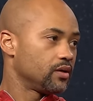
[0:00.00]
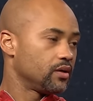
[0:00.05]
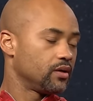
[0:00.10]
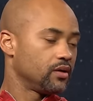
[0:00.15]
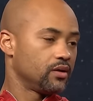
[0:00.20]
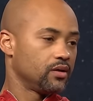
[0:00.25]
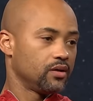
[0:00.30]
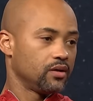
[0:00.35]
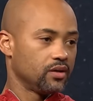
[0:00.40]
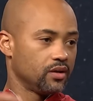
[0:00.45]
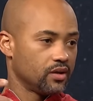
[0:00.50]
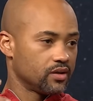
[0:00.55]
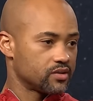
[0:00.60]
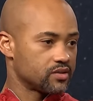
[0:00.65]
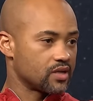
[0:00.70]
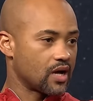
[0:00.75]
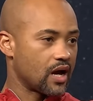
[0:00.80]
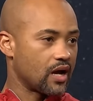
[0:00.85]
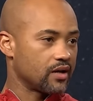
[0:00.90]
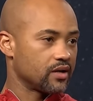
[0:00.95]
It,
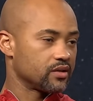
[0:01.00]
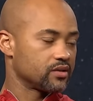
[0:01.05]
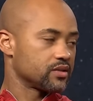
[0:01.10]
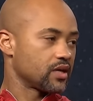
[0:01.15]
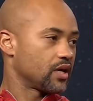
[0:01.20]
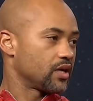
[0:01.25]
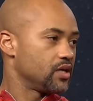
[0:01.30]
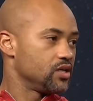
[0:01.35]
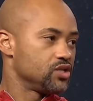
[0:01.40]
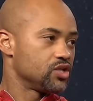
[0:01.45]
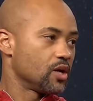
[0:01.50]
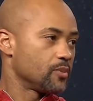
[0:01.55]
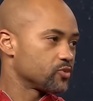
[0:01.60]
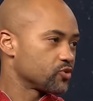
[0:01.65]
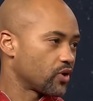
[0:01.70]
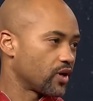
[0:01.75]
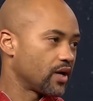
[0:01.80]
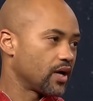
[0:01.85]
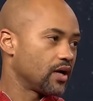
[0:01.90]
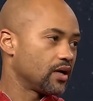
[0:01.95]
it's not. It's like he jumps
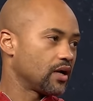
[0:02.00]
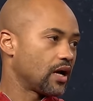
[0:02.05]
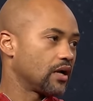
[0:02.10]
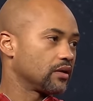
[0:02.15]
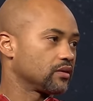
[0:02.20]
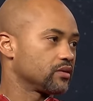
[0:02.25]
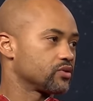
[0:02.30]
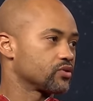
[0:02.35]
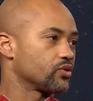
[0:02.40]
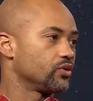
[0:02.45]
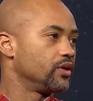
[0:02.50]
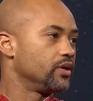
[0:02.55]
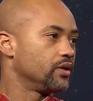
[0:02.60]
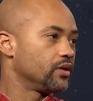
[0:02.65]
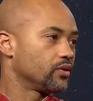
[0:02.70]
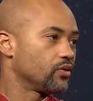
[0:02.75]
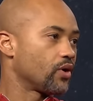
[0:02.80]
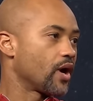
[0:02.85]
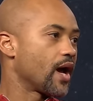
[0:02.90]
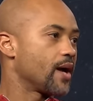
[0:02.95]
right out, out the screen
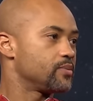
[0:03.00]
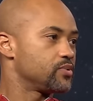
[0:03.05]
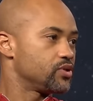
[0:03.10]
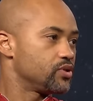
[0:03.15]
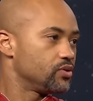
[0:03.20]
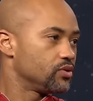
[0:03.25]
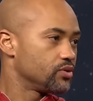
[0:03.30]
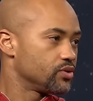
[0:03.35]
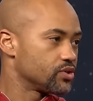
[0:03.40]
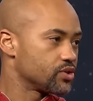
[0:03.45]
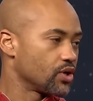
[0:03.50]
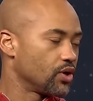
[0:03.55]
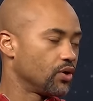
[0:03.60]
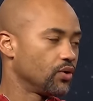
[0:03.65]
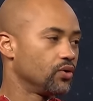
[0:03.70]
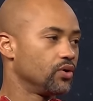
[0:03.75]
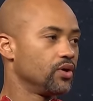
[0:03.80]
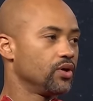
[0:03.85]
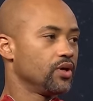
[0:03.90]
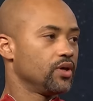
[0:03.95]
and grabs you.
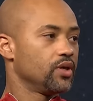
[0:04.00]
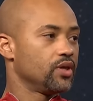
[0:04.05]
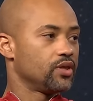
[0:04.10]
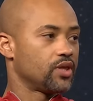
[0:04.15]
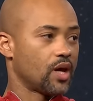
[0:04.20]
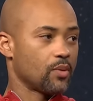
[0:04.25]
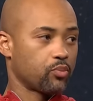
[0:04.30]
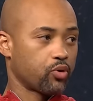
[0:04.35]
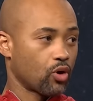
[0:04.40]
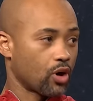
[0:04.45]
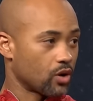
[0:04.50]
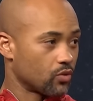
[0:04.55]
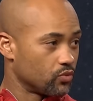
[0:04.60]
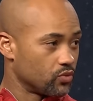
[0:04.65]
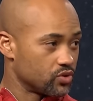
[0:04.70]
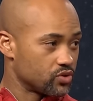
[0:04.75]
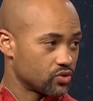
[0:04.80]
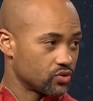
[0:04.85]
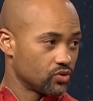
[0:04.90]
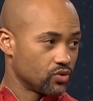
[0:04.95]
So that part
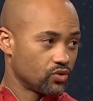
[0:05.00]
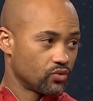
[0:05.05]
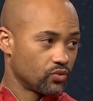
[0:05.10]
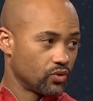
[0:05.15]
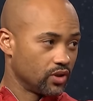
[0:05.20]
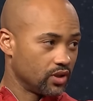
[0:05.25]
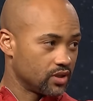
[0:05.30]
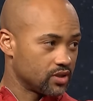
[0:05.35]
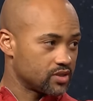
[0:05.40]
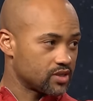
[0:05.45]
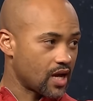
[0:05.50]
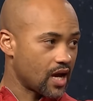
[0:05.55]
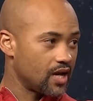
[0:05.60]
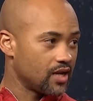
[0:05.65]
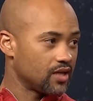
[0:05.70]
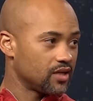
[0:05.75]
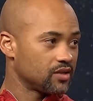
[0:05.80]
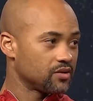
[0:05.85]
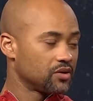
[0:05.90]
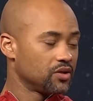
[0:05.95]
was really
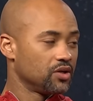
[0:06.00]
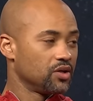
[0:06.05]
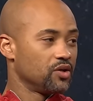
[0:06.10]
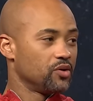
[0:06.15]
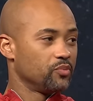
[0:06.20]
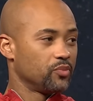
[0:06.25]
exciting. Mm -hmm.